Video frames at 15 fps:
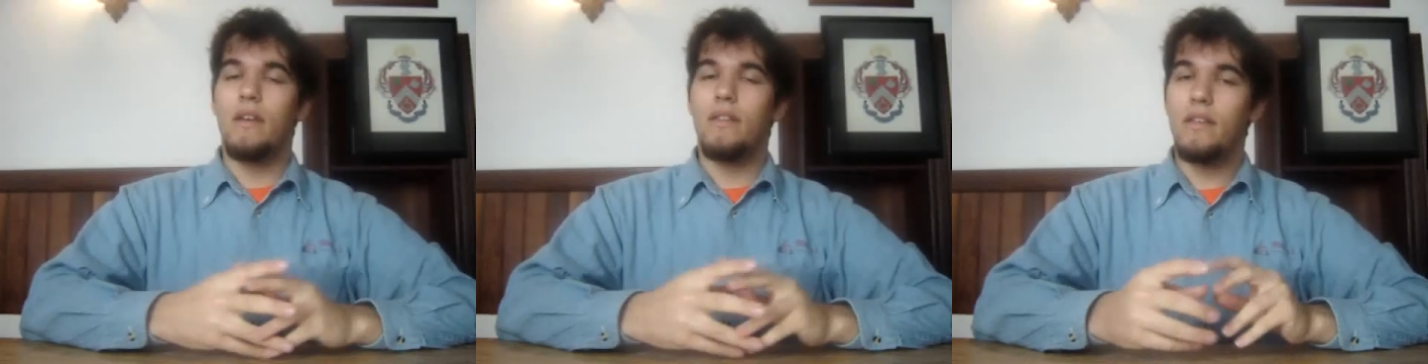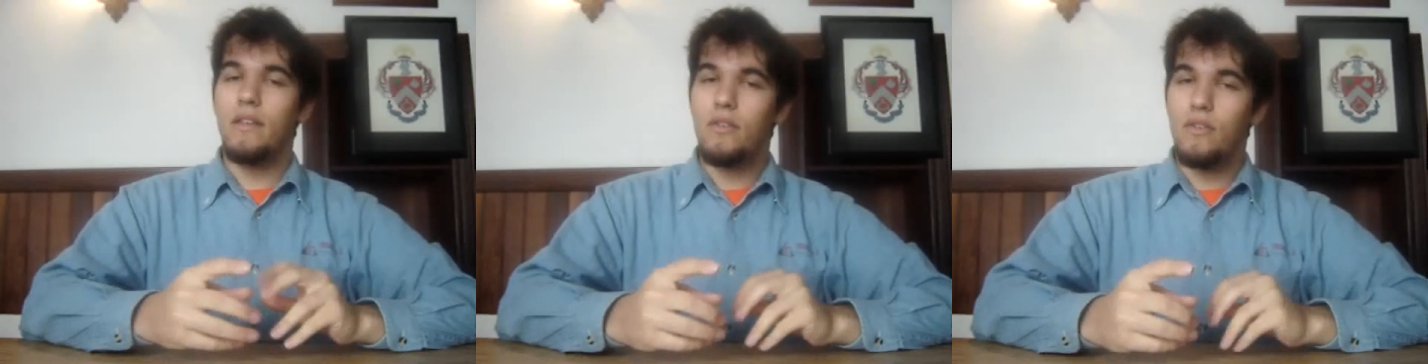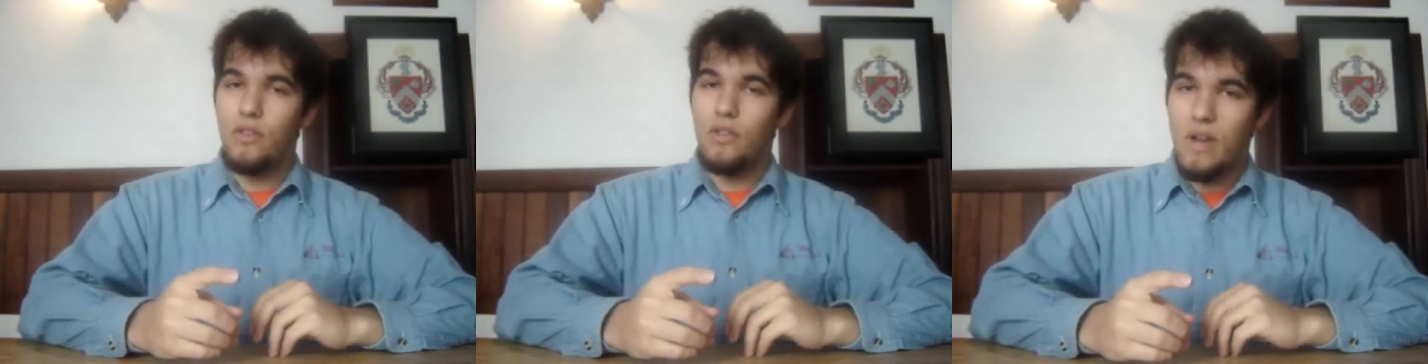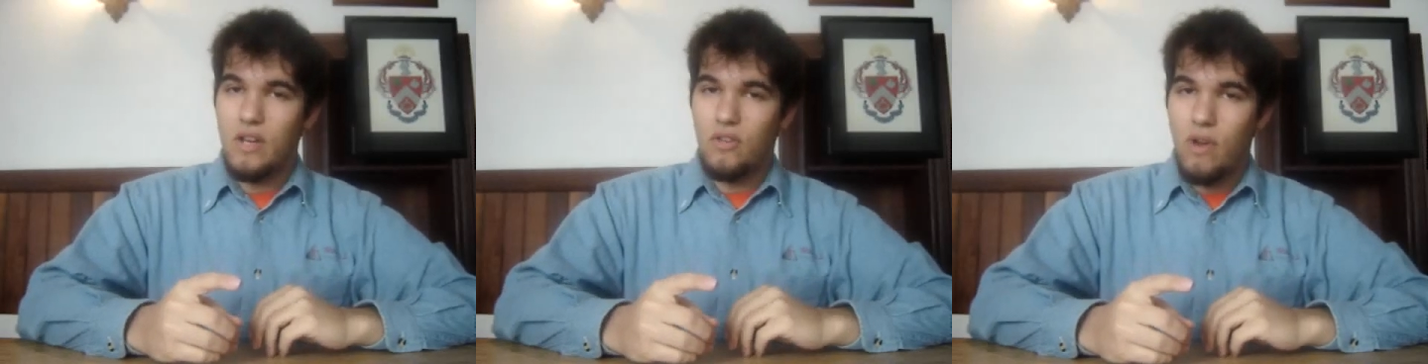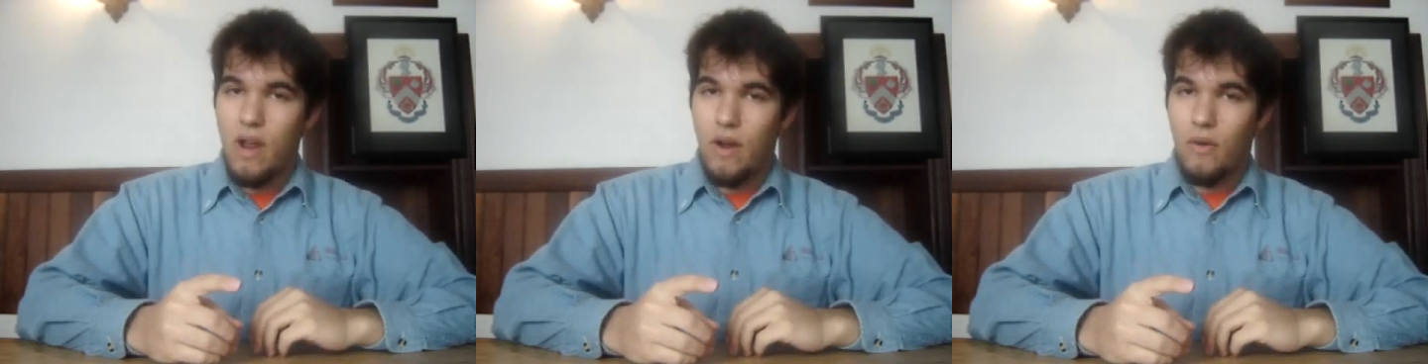And I think they're on the
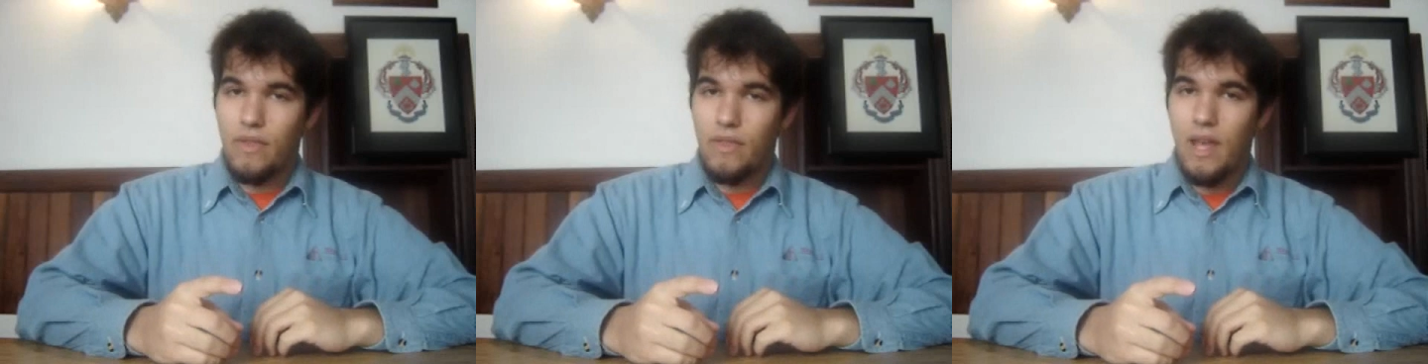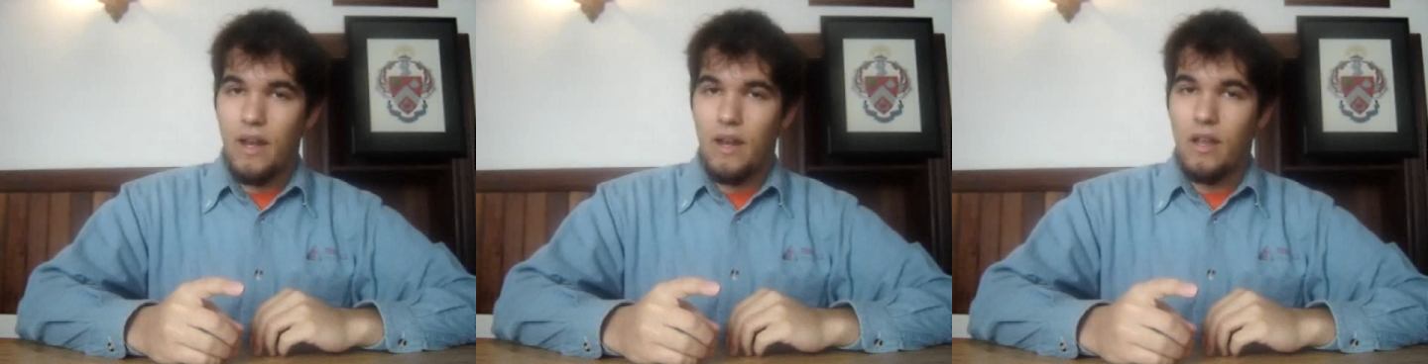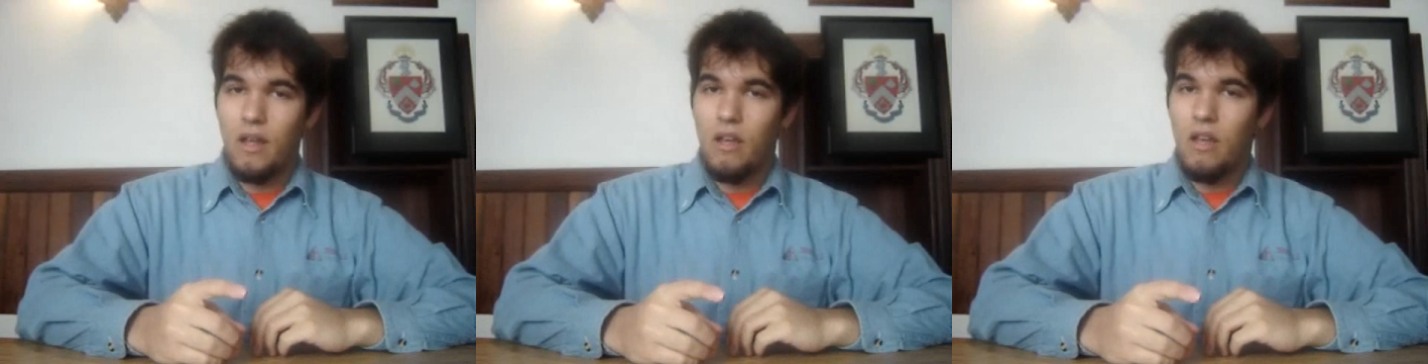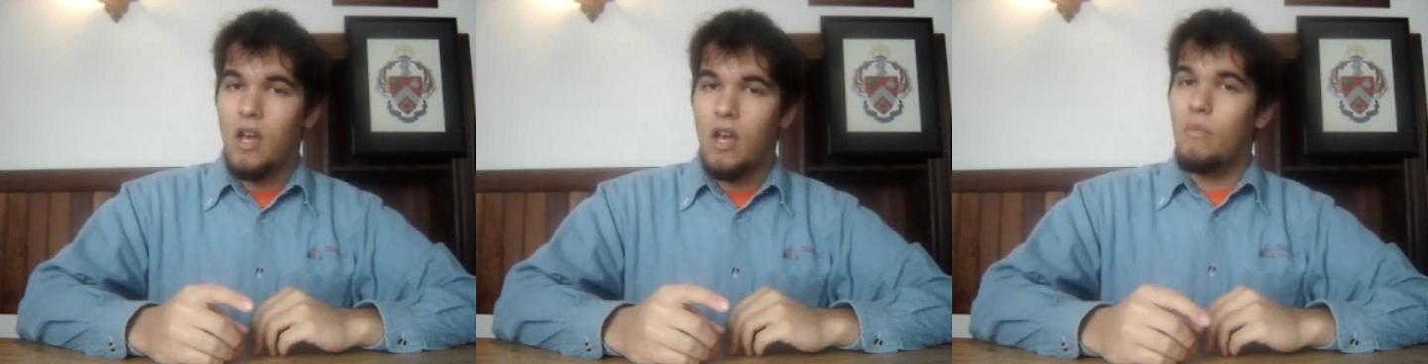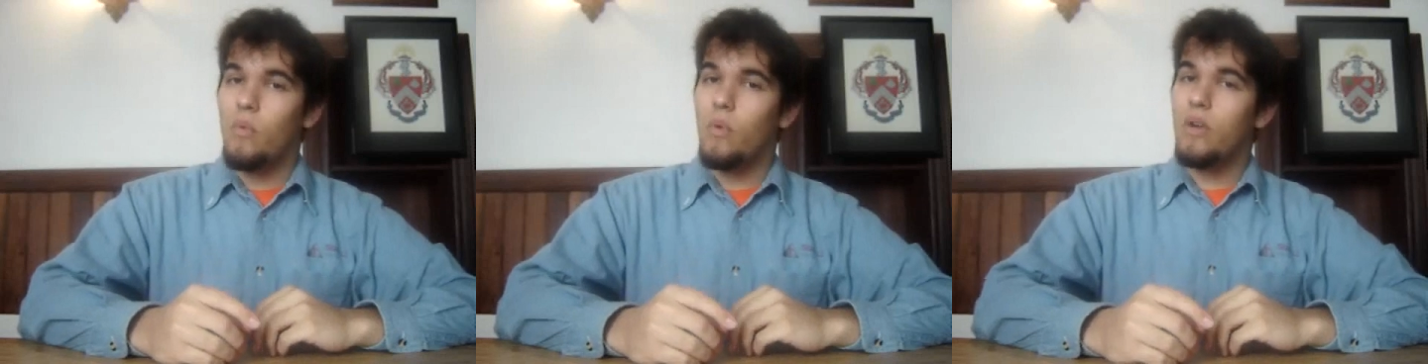right track with that.
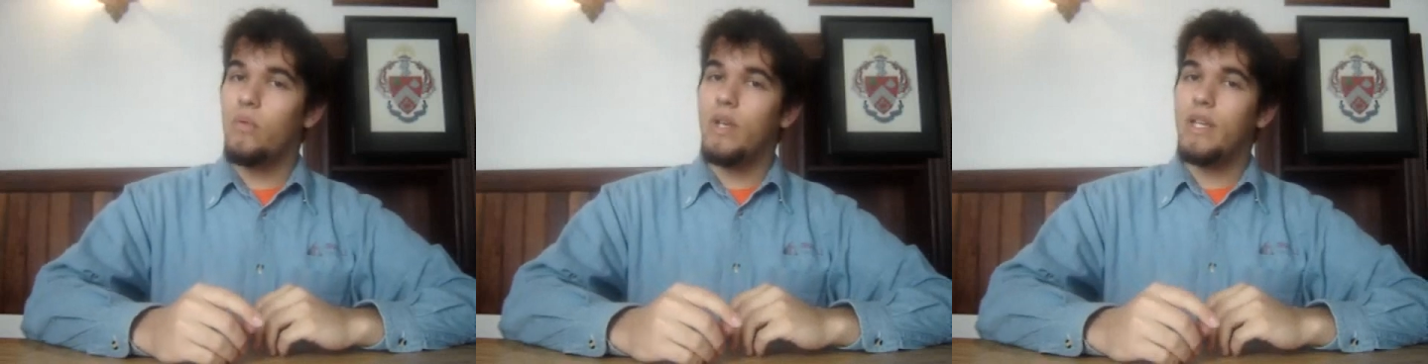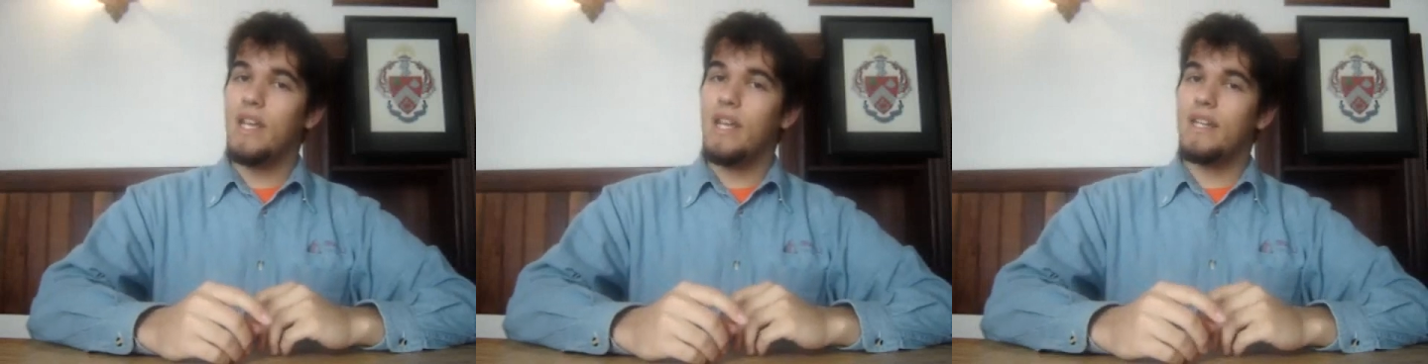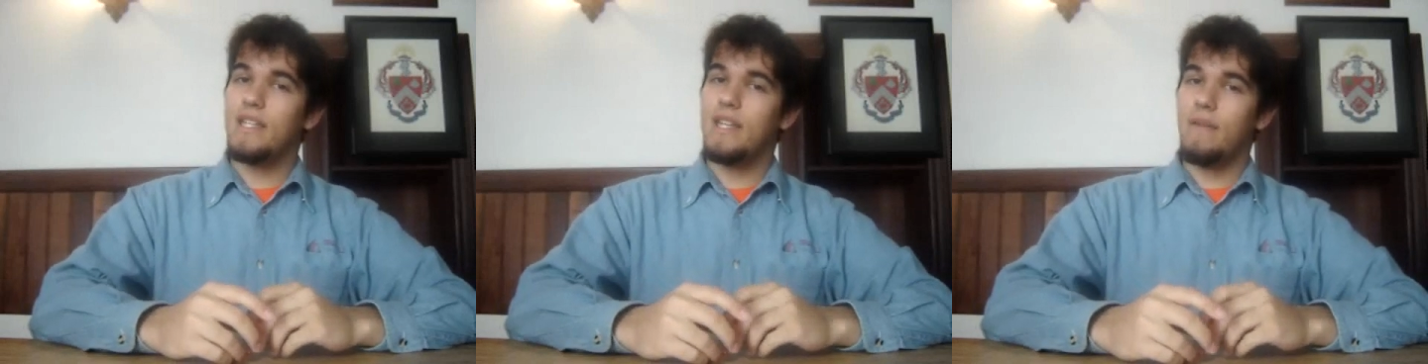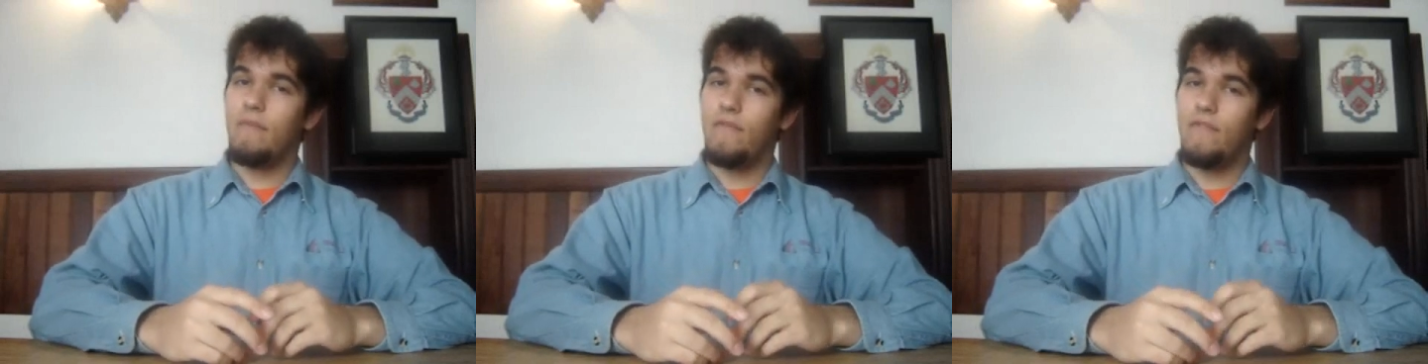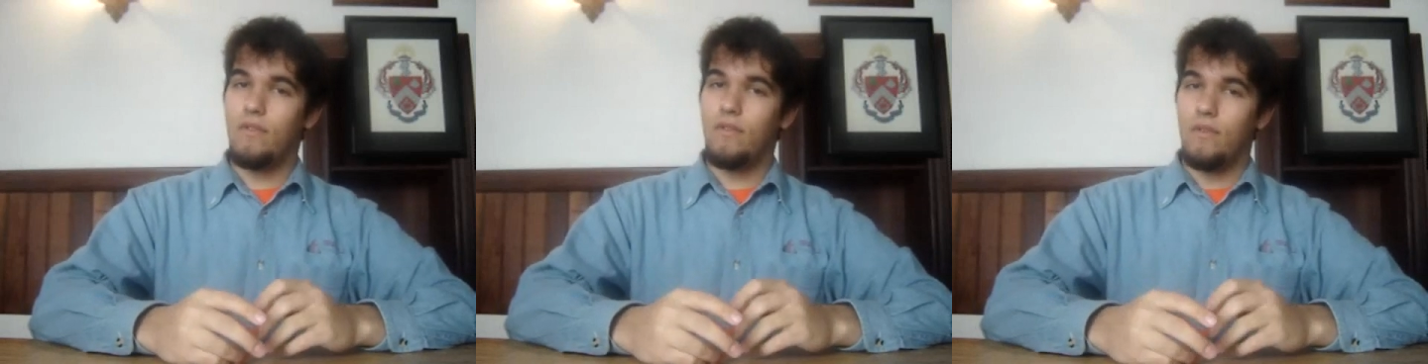But what if we could take it a
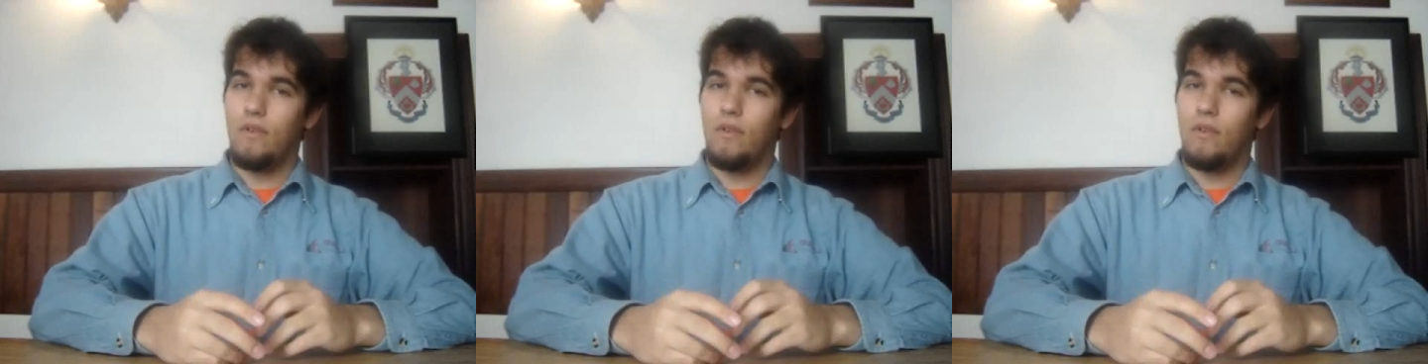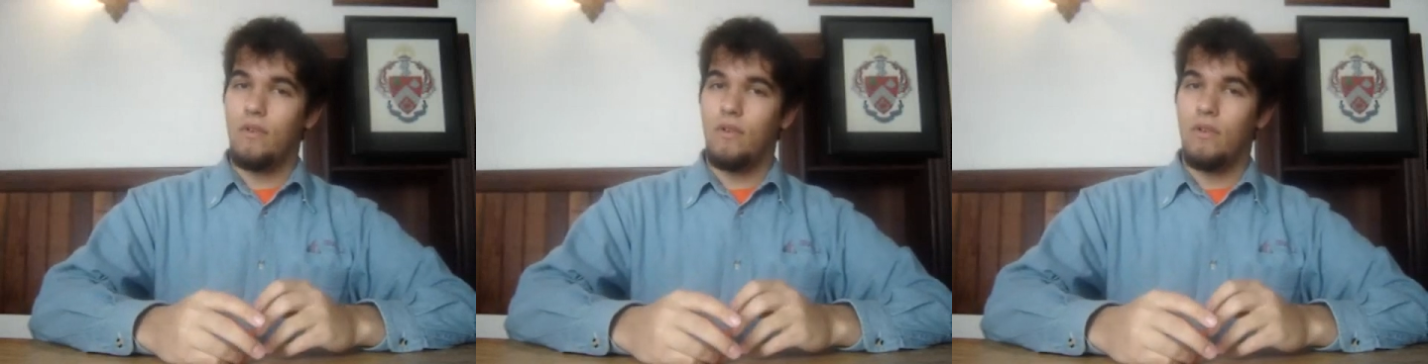step further?